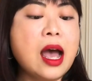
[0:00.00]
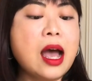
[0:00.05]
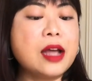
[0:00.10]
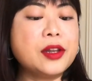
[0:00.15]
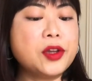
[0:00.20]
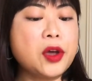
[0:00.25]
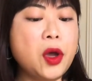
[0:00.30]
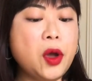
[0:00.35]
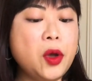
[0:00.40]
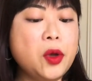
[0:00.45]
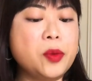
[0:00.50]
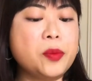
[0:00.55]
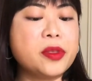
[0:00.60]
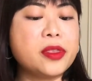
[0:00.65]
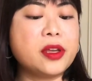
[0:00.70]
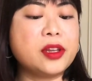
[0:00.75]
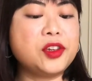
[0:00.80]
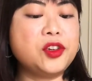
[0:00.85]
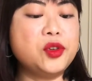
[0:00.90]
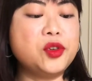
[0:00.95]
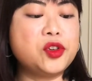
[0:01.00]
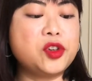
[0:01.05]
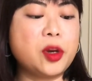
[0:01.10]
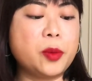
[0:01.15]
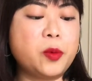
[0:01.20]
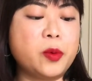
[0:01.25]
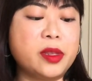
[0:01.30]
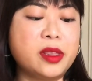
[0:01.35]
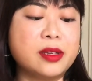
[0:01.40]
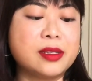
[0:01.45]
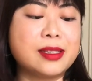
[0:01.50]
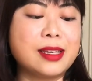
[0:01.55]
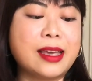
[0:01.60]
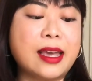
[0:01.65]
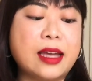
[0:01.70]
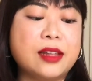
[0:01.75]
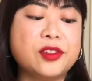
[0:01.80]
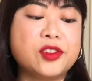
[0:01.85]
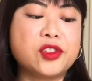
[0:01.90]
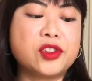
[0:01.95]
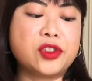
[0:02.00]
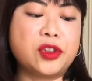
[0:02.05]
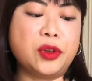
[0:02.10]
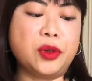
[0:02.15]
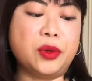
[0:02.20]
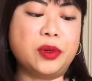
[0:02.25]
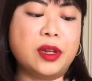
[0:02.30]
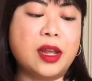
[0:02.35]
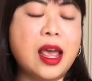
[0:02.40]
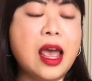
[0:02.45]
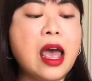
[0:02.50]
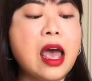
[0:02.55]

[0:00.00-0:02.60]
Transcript: and hope that you shop with us again soon.